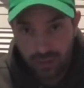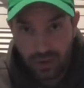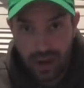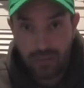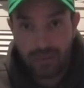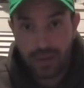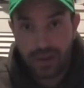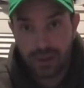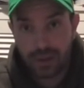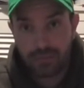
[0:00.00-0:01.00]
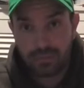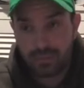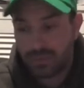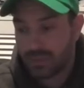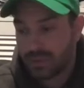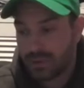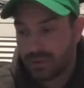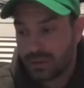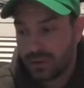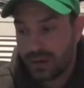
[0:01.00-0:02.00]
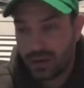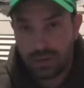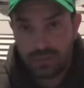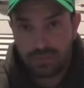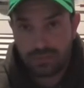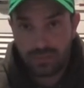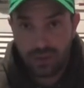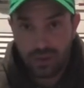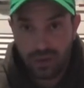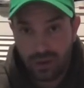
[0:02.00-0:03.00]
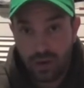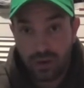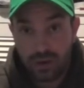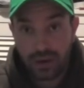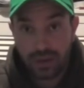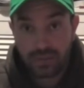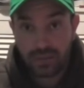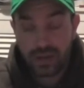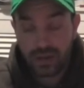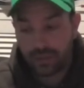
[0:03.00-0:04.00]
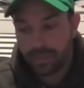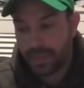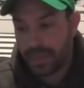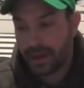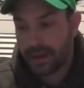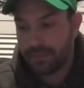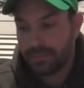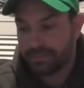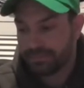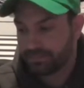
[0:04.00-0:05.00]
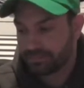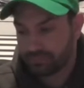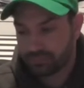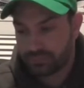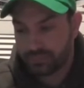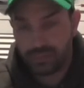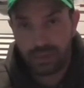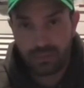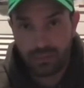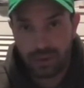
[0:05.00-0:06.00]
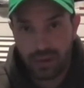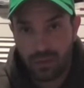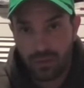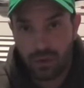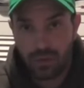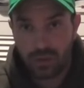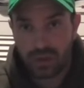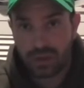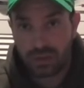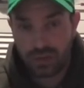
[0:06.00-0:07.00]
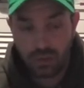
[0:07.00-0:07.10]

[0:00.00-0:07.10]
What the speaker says: on how I make them on another video. But what I want to do is I